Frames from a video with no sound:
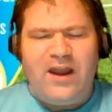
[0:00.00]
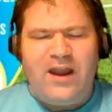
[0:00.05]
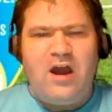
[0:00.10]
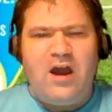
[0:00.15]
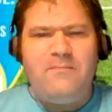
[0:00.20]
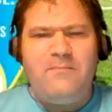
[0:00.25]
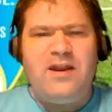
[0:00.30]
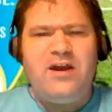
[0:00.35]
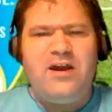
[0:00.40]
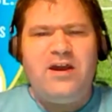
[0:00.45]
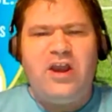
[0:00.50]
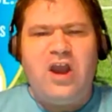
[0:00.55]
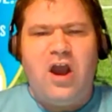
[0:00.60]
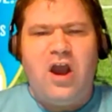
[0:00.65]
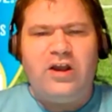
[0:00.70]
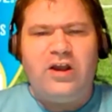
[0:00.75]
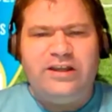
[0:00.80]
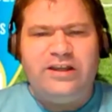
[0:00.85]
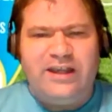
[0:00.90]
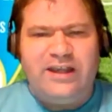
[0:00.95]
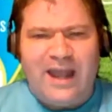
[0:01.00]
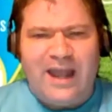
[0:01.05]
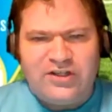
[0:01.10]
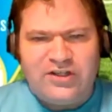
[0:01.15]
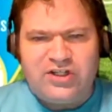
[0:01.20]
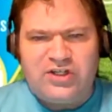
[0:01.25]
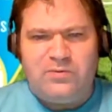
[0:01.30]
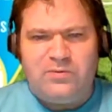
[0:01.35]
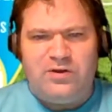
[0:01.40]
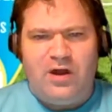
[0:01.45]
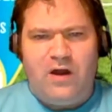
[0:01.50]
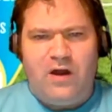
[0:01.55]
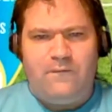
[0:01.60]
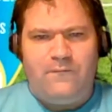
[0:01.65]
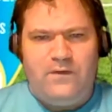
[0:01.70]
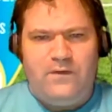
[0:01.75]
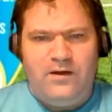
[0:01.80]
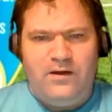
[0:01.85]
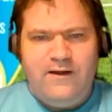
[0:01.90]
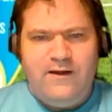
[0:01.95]
And I mean a gargantuan
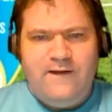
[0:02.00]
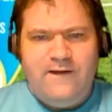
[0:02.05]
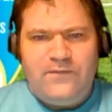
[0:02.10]
offer